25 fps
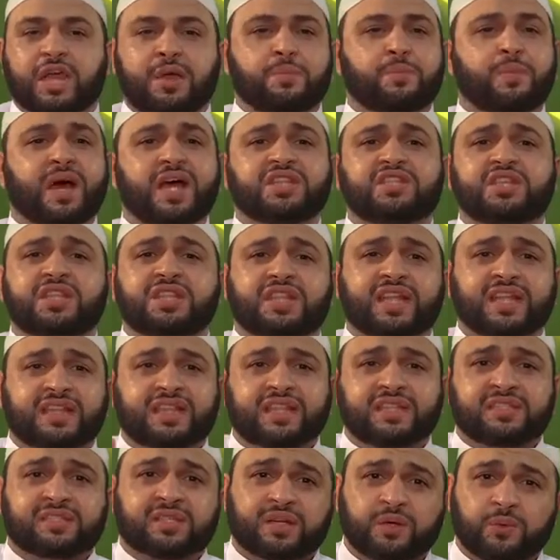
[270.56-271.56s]
Imagine that
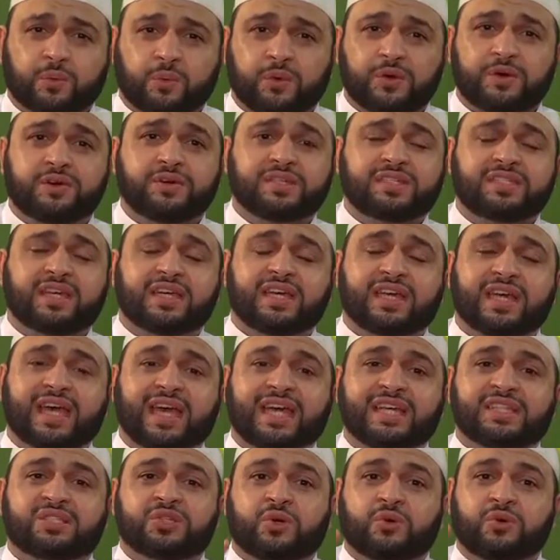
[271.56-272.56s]
this reward
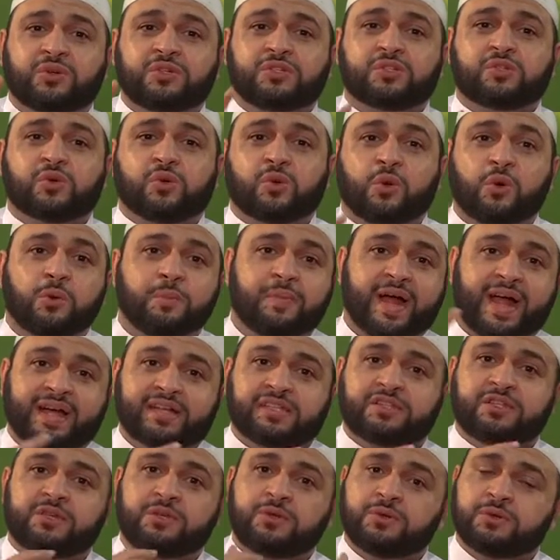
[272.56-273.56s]
is going to go back
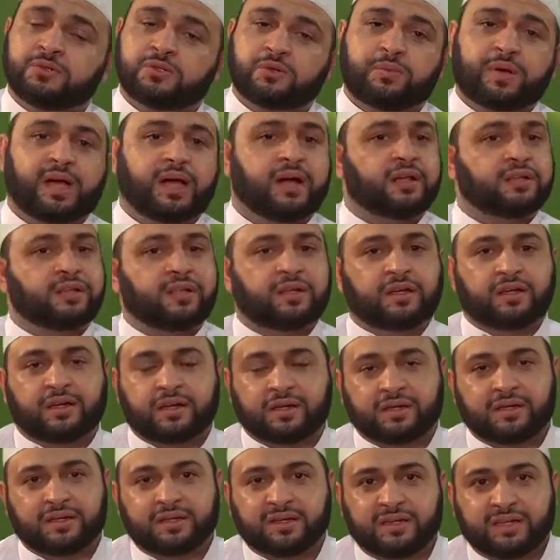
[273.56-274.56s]
to you, SubhanAllah.
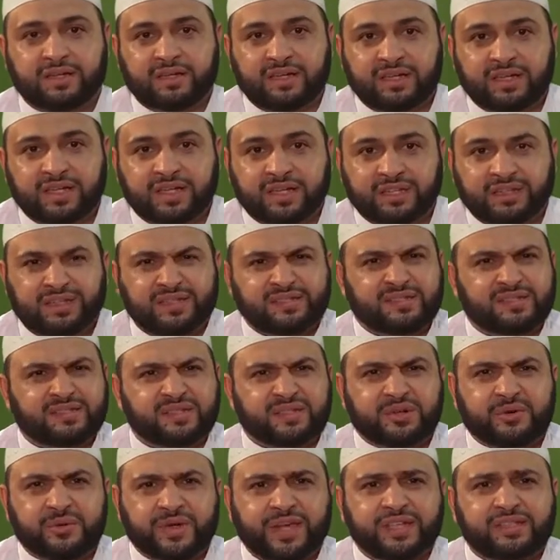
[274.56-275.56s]
This is
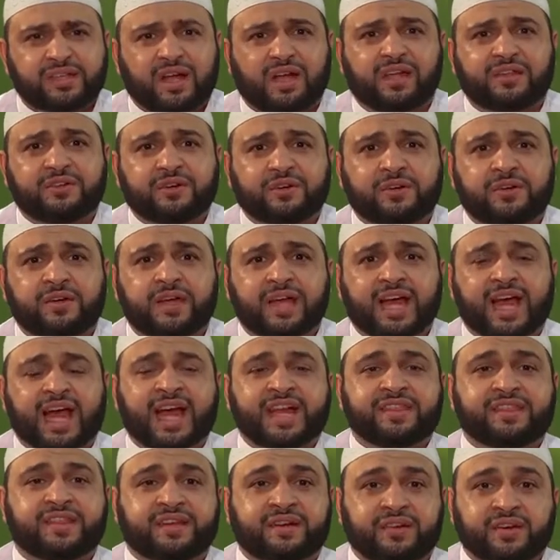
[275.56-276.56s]
a great honor
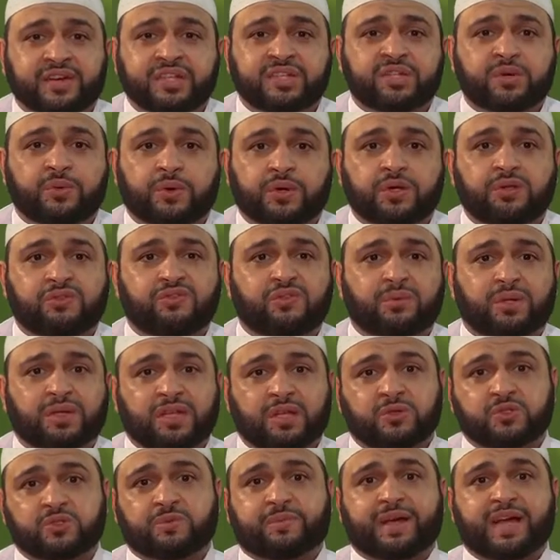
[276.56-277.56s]
and a great reward from
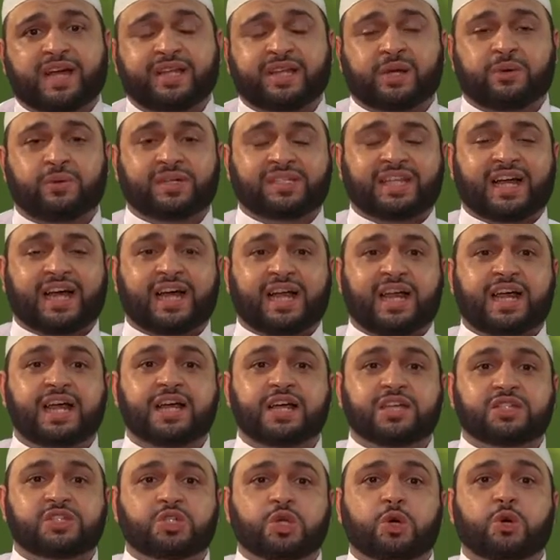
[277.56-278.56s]
Allah Subhanahu Wa Ta'ala.
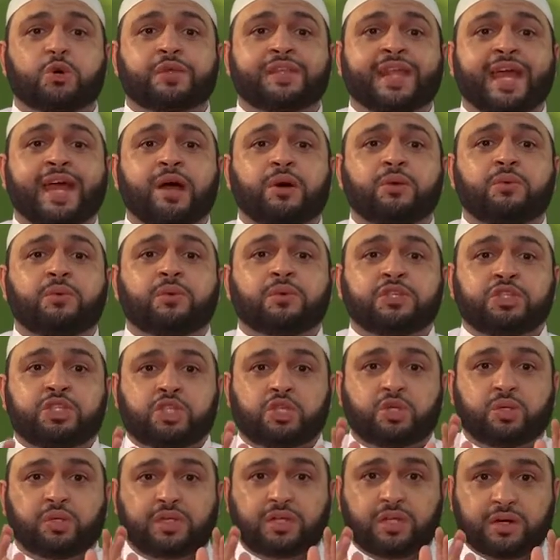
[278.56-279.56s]
So now
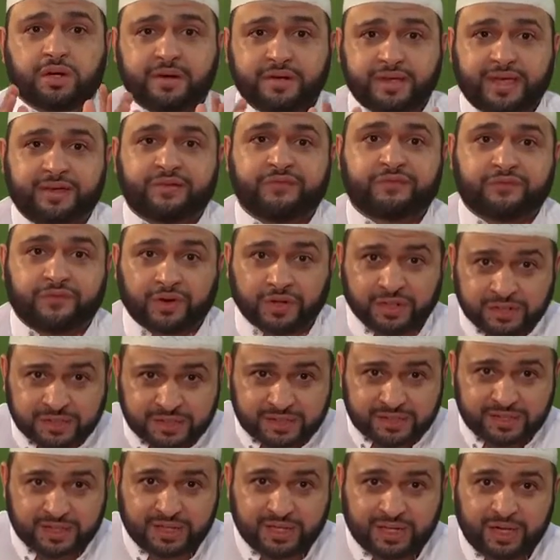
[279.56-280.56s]
you learn it
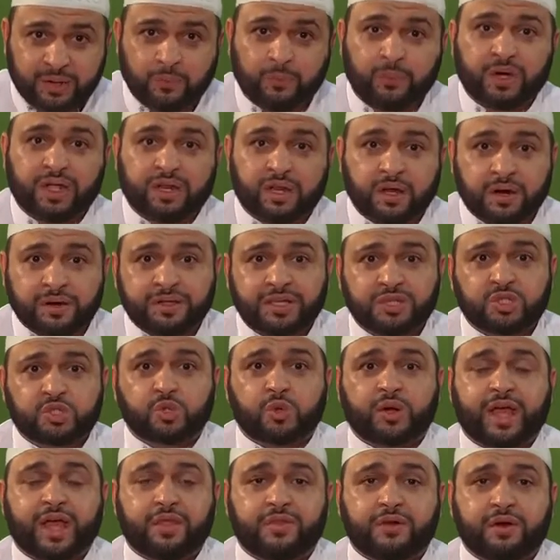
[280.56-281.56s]
first, we learn it
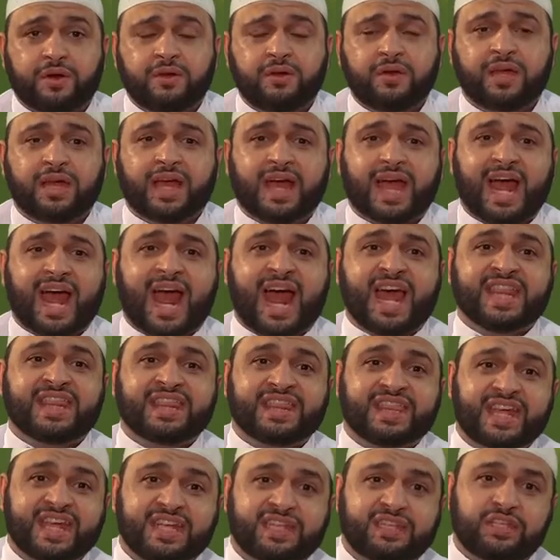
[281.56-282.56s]
together, and
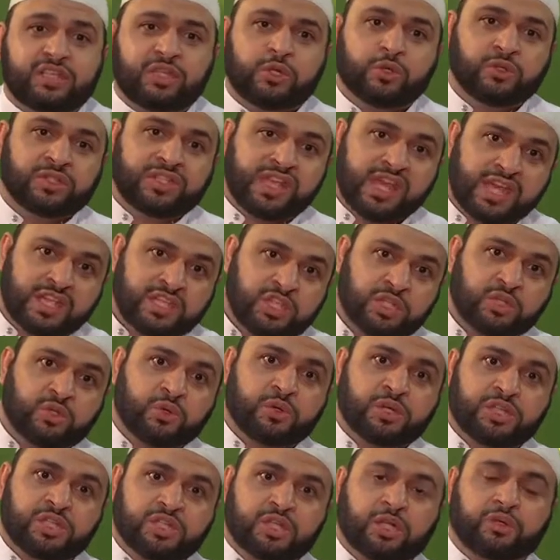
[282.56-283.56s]
then you teach it to
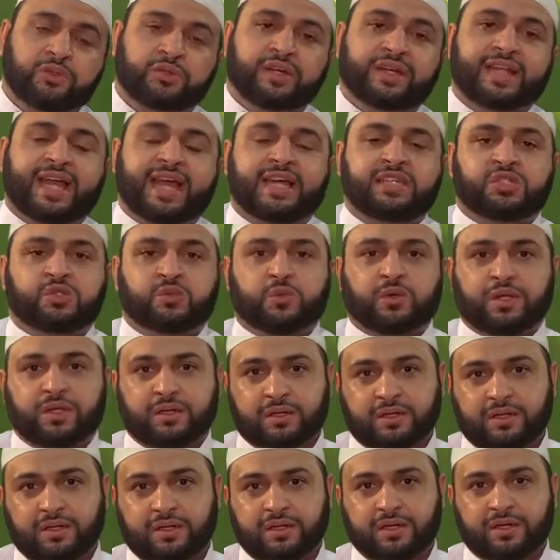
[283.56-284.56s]
your children as well.
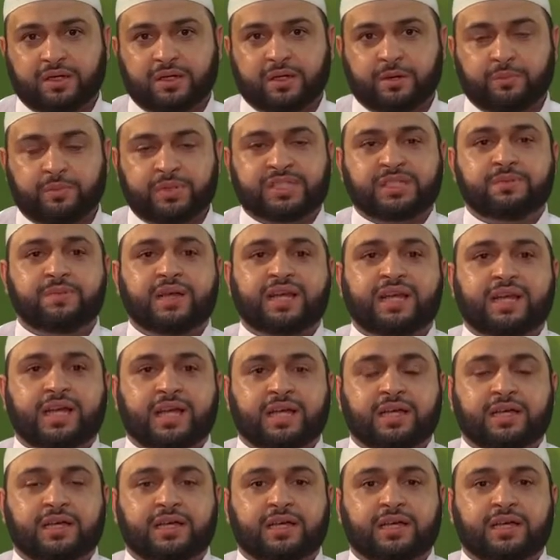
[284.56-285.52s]
Bismillah.